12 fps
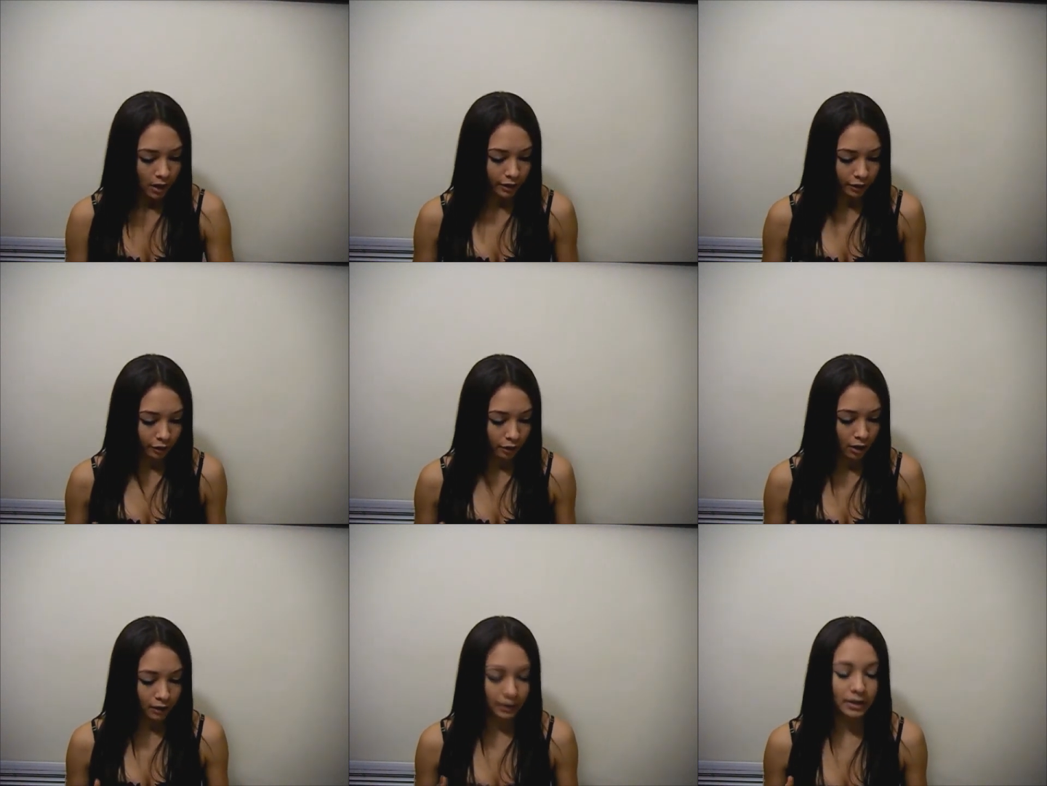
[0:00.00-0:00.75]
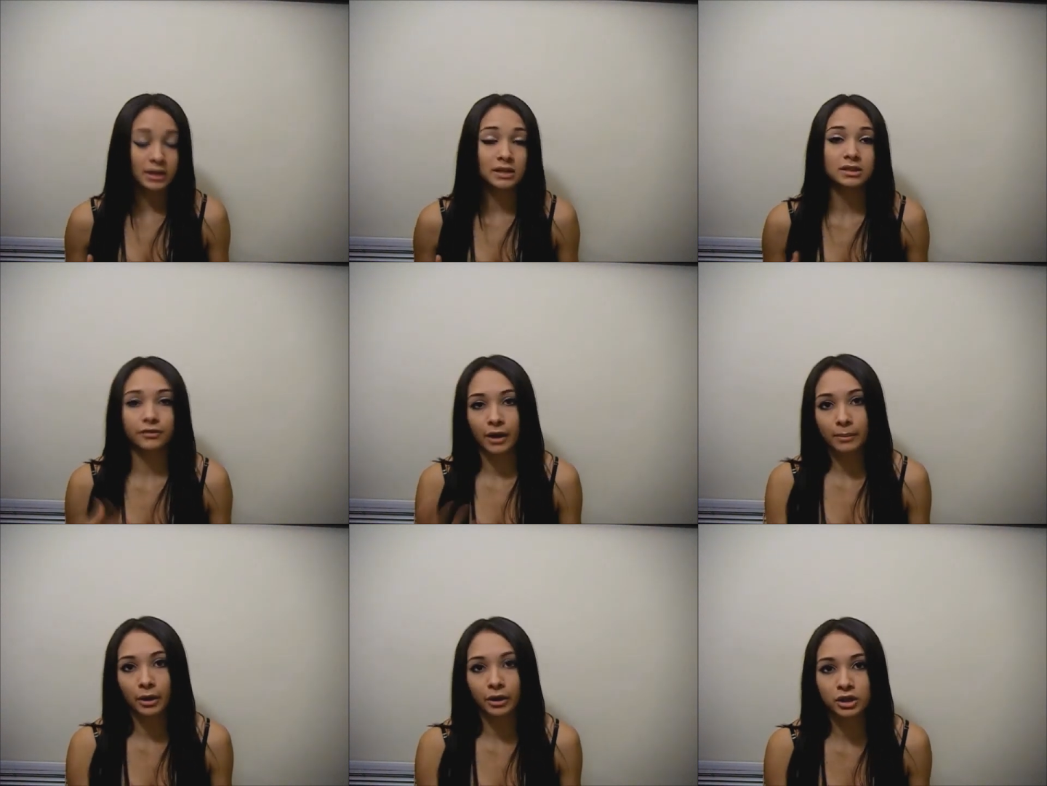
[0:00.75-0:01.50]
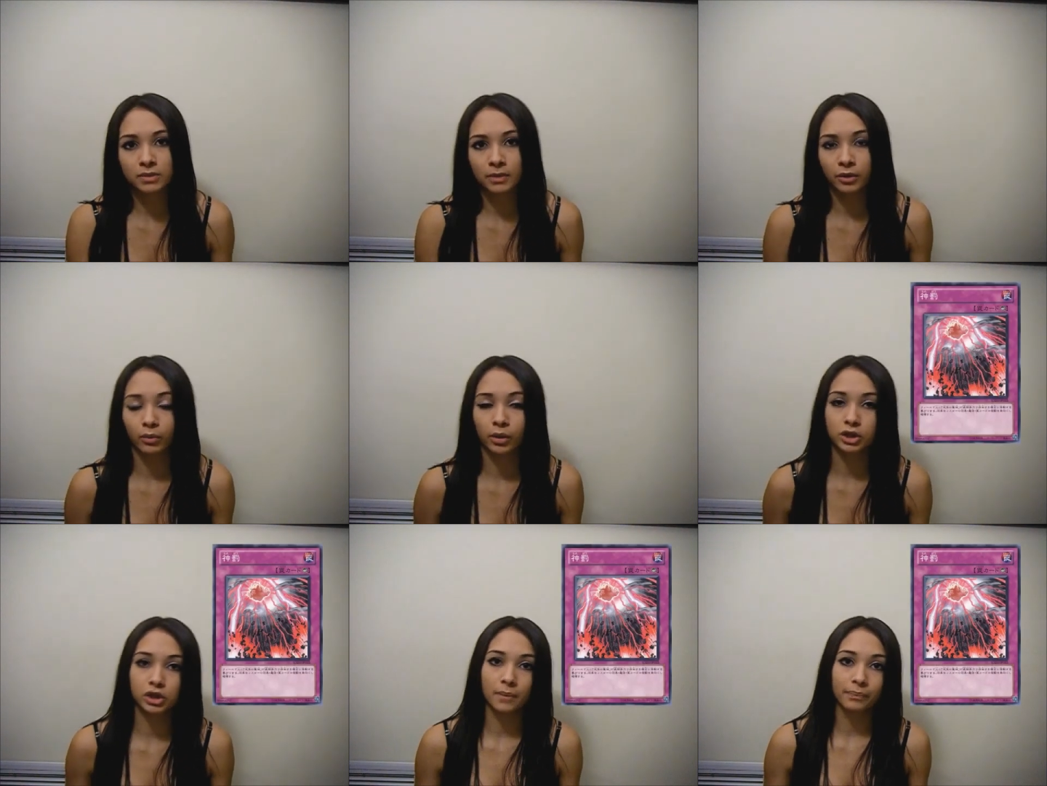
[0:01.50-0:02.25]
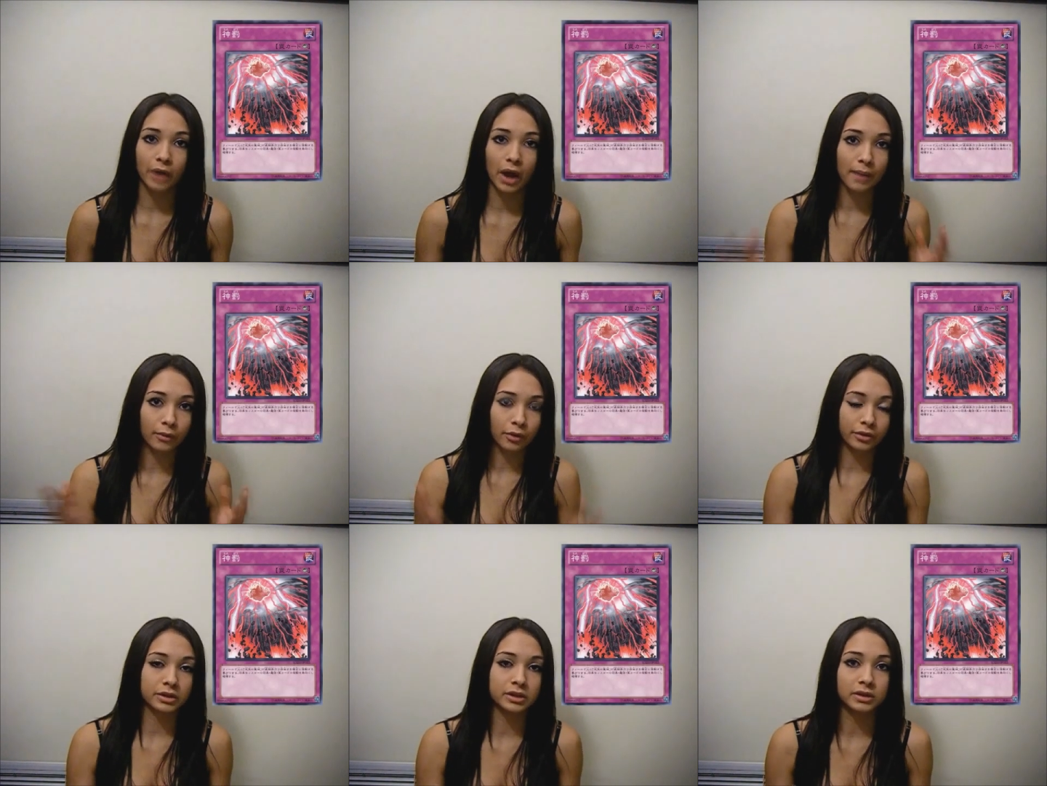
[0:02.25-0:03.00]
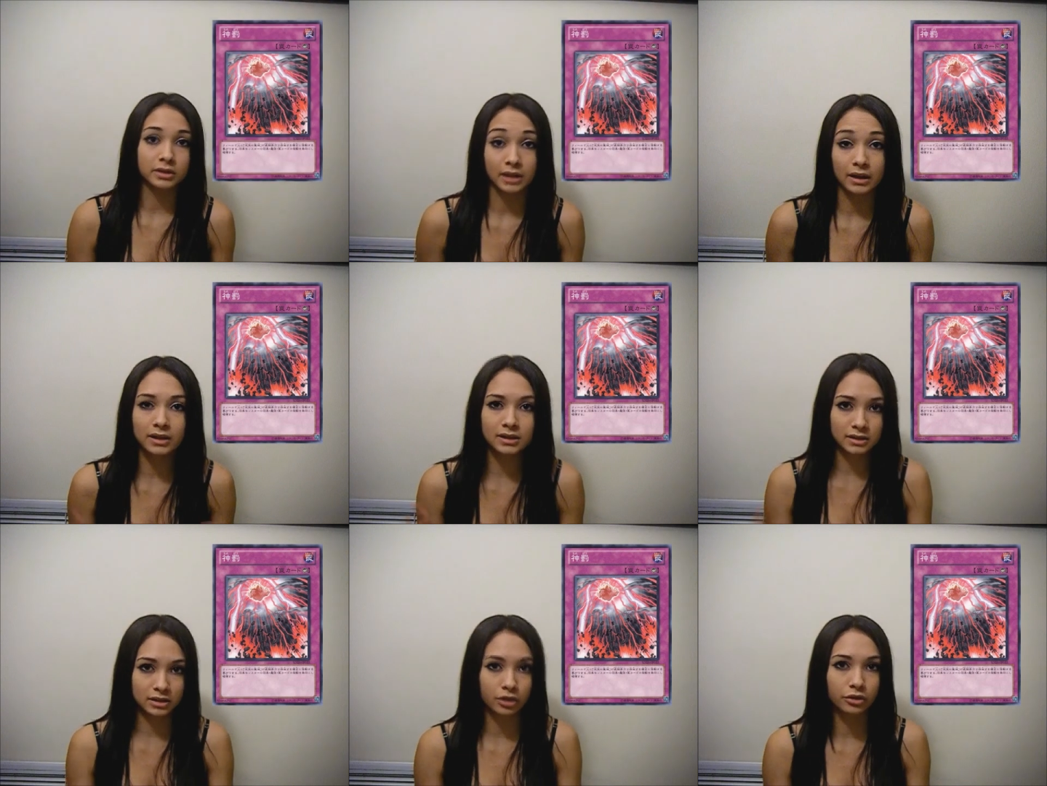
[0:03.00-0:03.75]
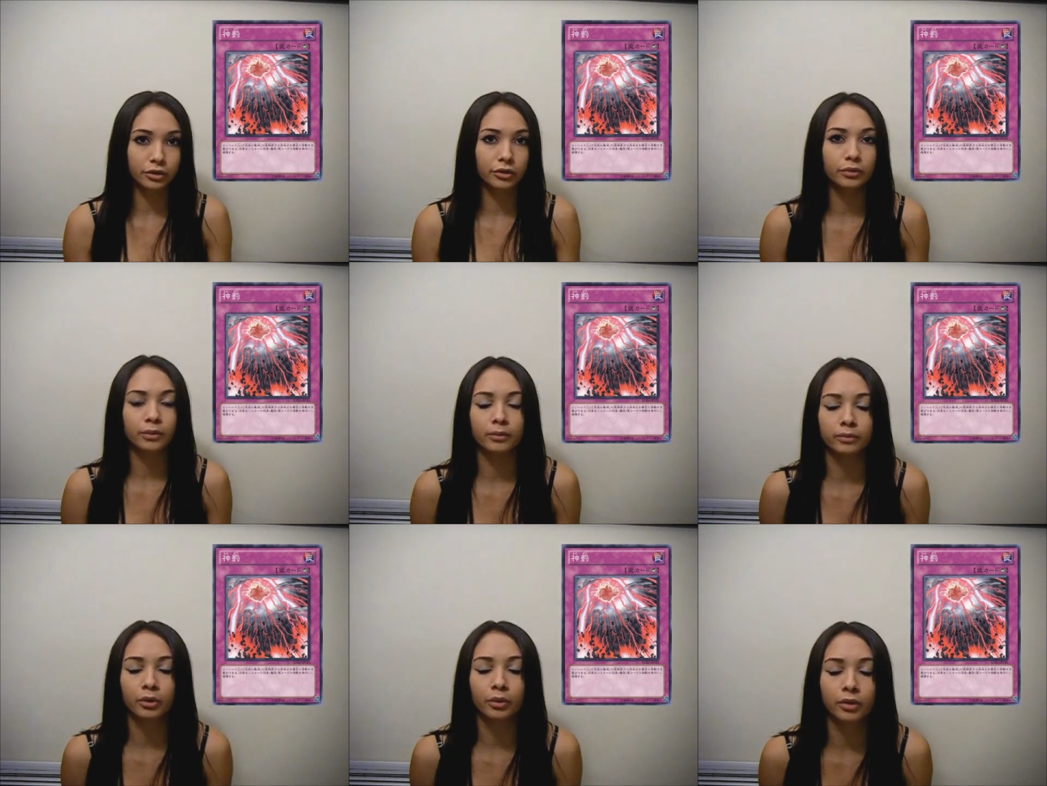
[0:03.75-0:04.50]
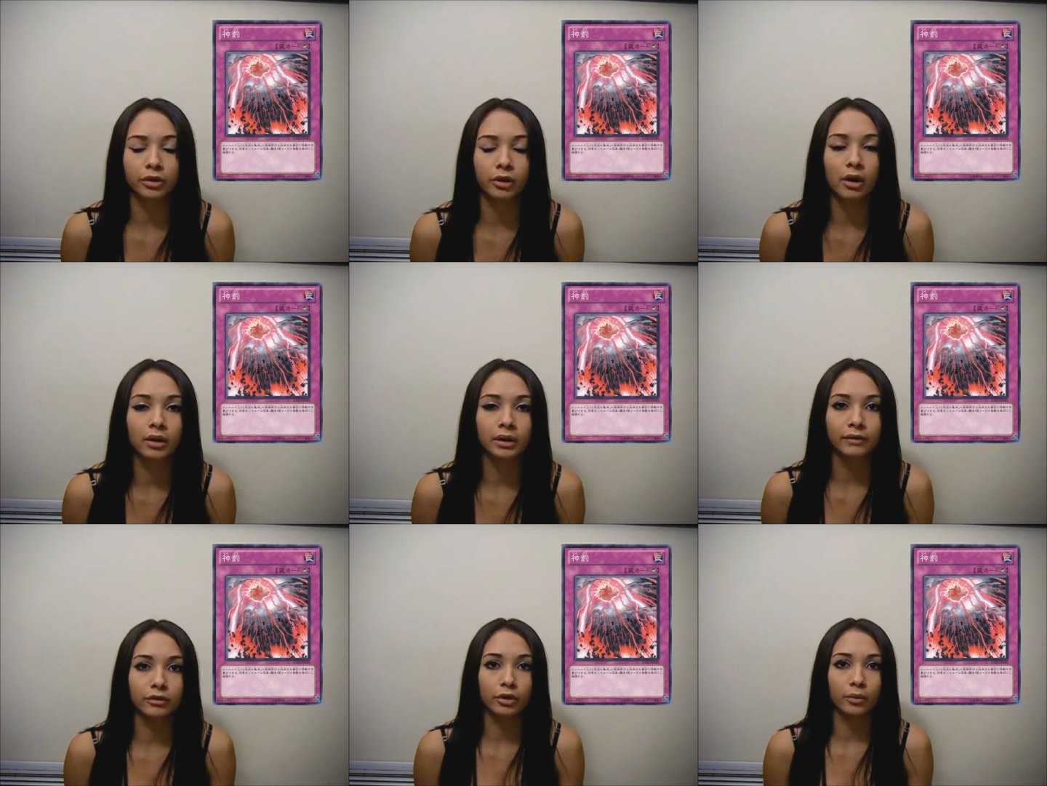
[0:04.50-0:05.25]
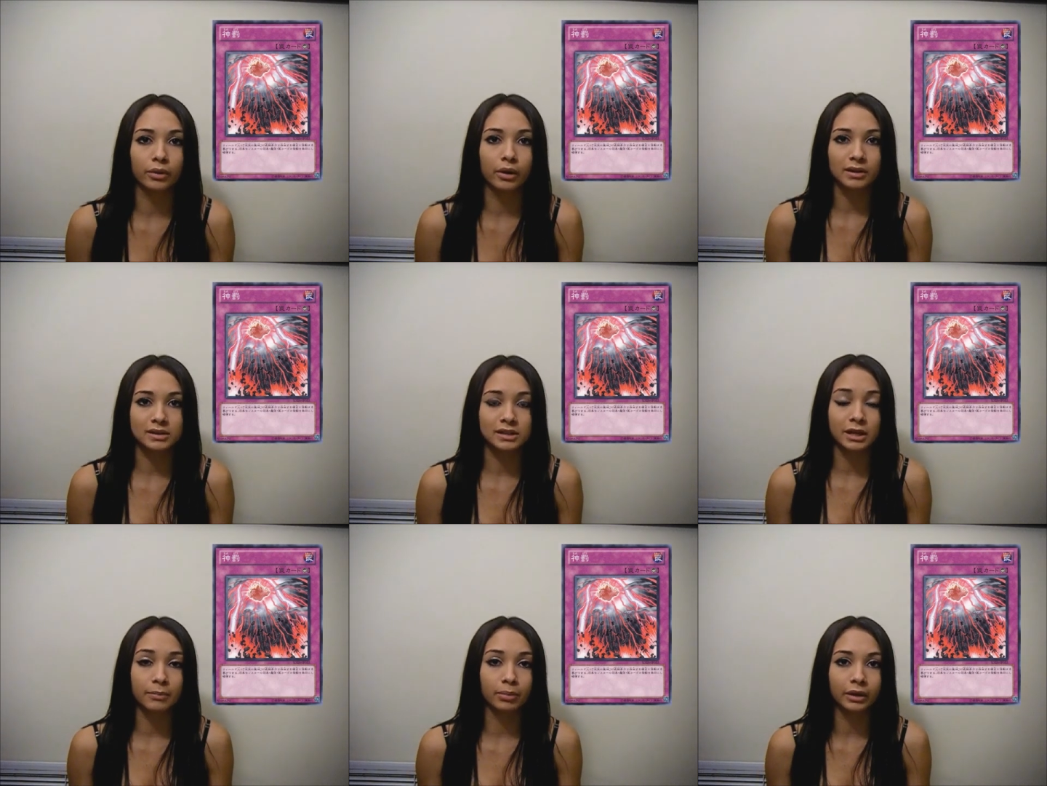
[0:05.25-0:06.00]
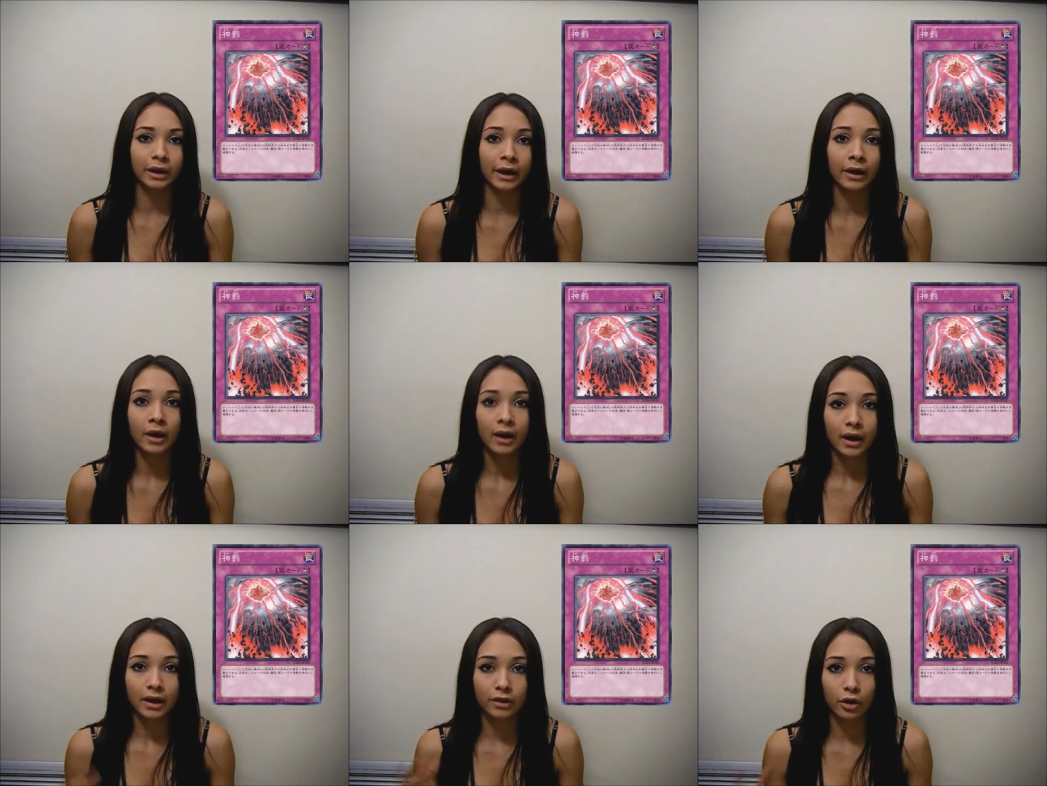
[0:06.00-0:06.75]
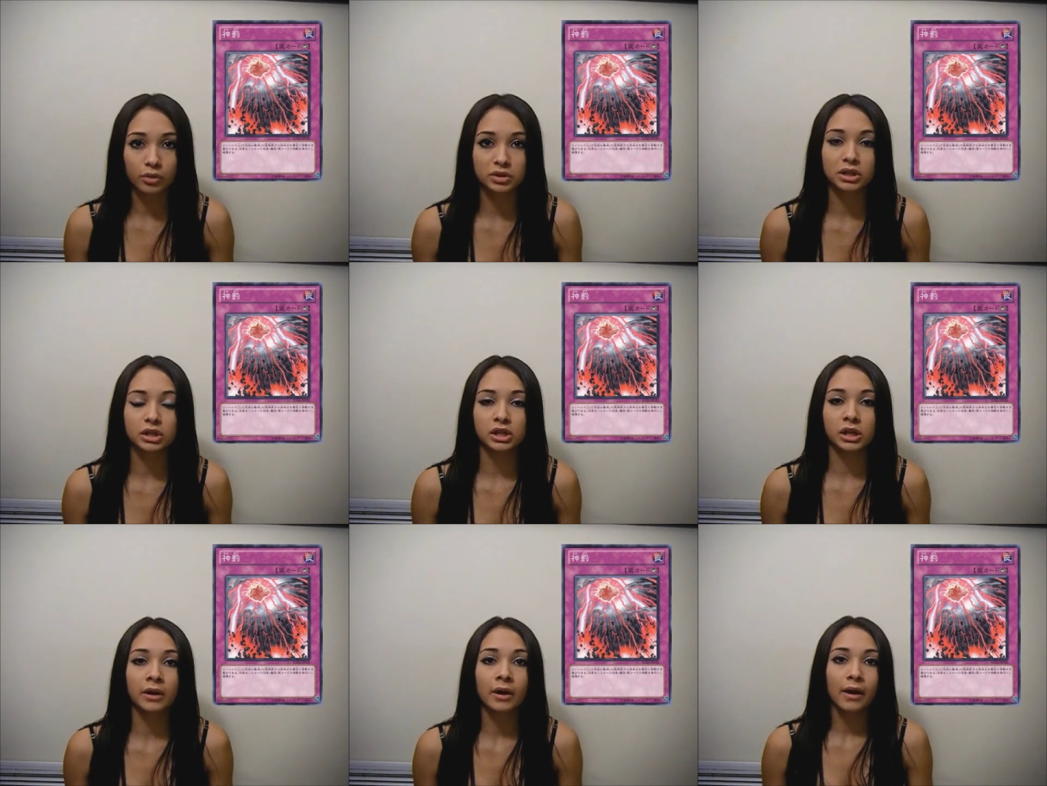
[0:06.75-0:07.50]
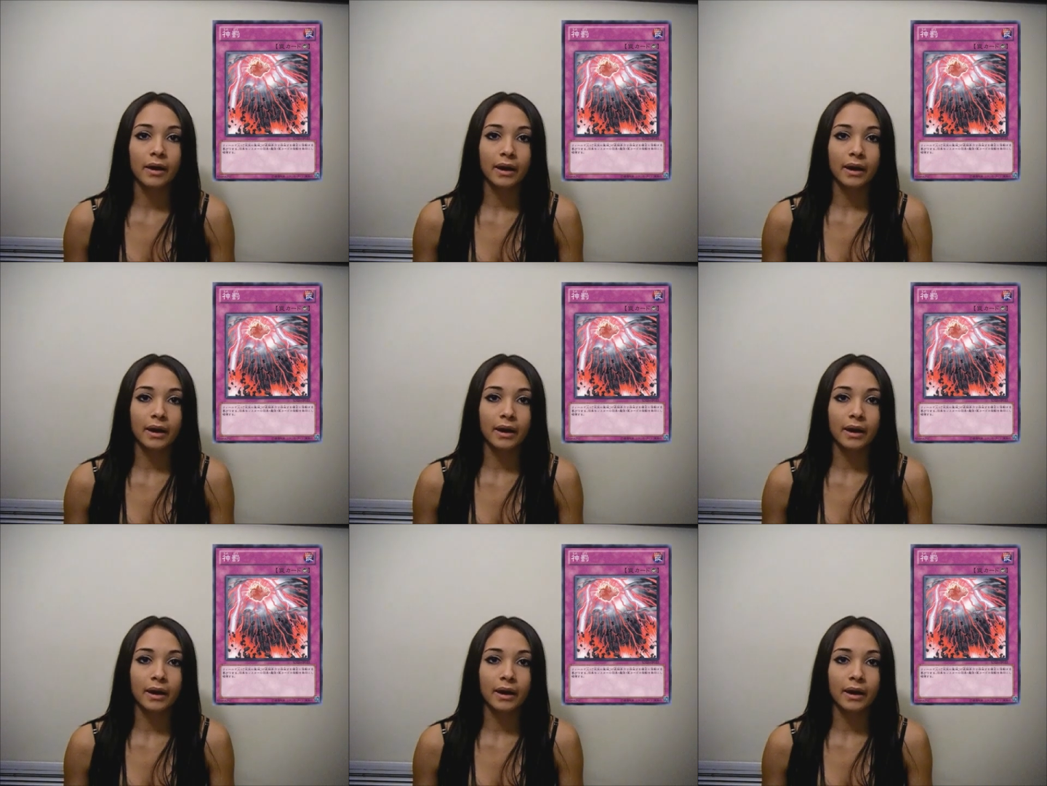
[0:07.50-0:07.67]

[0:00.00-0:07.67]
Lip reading: Another card is Divine Punishment, which I'm going to say it's still a noteworthy card, even though we're not seeing play in the OCG.